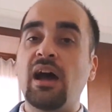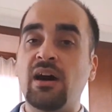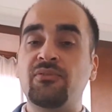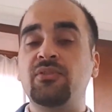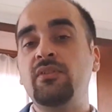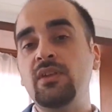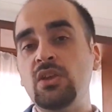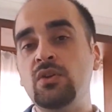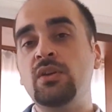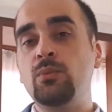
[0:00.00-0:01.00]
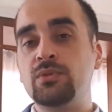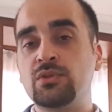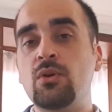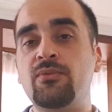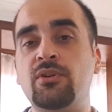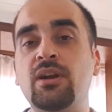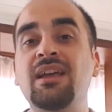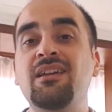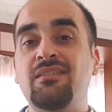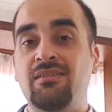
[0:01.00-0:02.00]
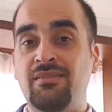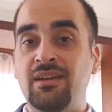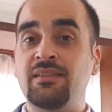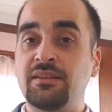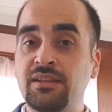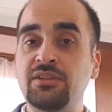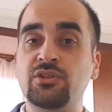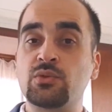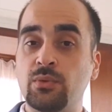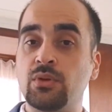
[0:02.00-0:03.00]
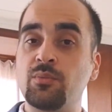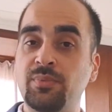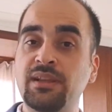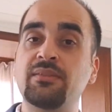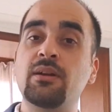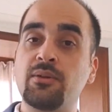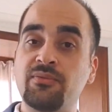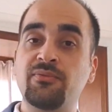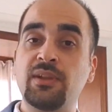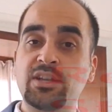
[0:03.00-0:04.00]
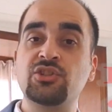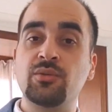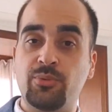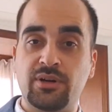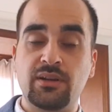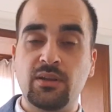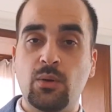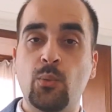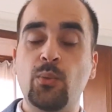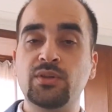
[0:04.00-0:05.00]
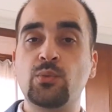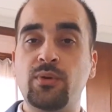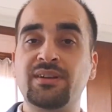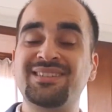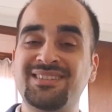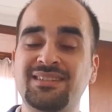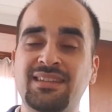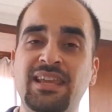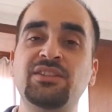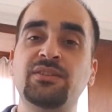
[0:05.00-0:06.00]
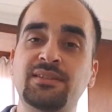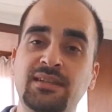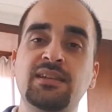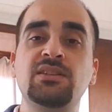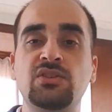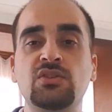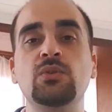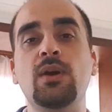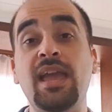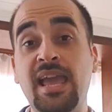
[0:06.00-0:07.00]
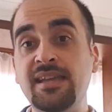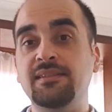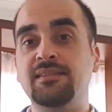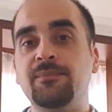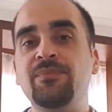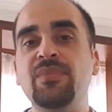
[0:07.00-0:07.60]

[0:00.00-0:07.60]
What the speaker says: After the unit was over, then the teachers would complete their reflection part, which were stages 6 to 8.